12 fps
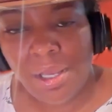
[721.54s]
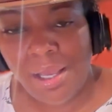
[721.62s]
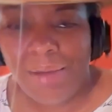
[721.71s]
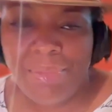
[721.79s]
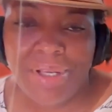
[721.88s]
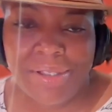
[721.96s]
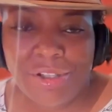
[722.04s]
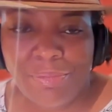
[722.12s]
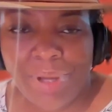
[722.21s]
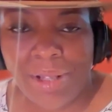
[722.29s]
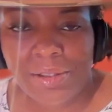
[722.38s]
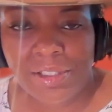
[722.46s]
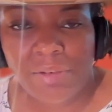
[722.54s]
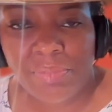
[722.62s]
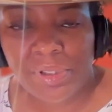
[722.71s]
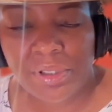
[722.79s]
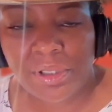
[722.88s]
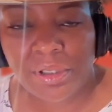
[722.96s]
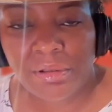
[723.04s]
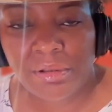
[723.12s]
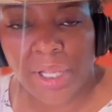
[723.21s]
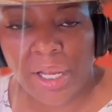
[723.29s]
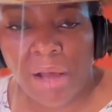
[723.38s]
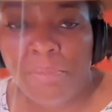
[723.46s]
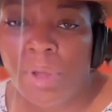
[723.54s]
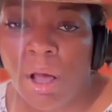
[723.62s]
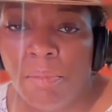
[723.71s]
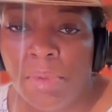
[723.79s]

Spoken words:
I mean, it's still balanced out, but still, like I'm